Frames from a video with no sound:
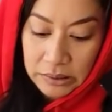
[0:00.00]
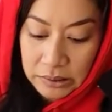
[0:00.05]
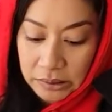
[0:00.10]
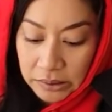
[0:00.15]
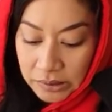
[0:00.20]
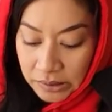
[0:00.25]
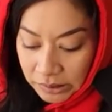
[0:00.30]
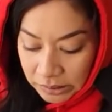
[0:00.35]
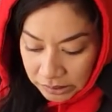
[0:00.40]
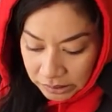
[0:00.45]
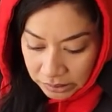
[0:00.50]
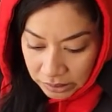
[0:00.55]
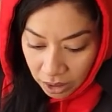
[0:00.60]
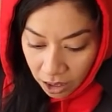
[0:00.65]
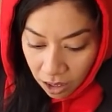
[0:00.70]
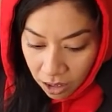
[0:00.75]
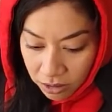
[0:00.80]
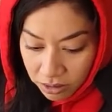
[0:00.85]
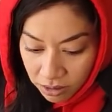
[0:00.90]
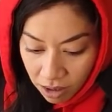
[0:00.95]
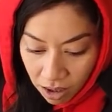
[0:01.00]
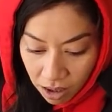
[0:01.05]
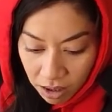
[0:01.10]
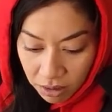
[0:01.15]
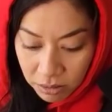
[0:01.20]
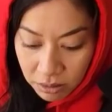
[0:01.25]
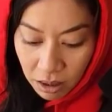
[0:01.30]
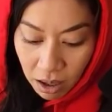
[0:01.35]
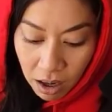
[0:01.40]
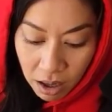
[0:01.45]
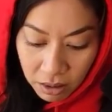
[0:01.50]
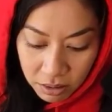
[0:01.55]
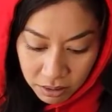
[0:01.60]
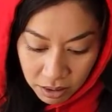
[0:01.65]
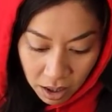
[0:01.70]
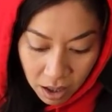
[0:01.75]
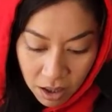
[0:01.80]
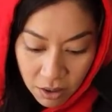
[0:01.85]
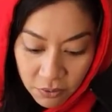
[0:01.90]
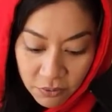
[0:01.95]
And then about 400 more
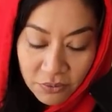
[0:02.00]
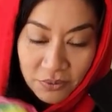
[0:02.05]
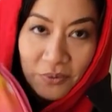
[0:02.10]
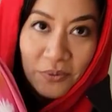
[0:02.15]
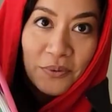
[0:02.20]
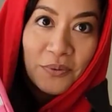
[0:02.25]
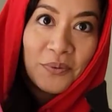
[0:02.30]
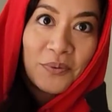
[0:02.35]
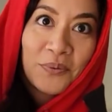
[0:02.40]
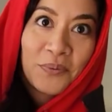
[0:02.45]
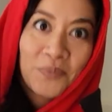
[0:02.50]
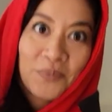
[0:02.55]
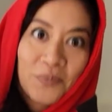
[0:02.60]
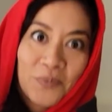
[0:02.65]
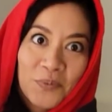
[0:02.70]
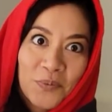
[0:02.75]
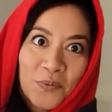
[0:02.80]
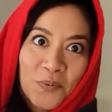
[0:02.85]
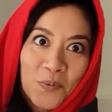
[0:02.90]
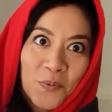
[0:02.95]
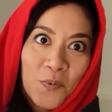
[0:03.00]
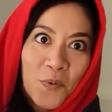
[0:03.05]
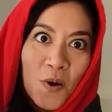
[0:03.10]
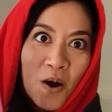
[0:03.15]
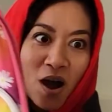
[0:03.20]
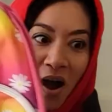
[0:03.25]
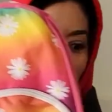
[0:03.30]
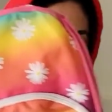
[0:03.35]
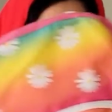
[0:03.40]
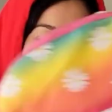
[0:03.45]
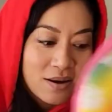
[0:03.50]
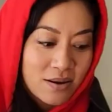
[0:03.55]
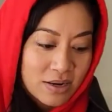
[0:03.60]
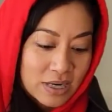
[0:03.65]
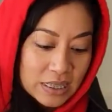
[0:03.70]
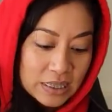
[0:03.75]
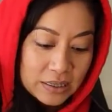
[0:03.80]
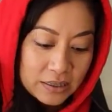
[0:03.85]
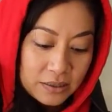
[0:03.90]
packages behind you. One. One.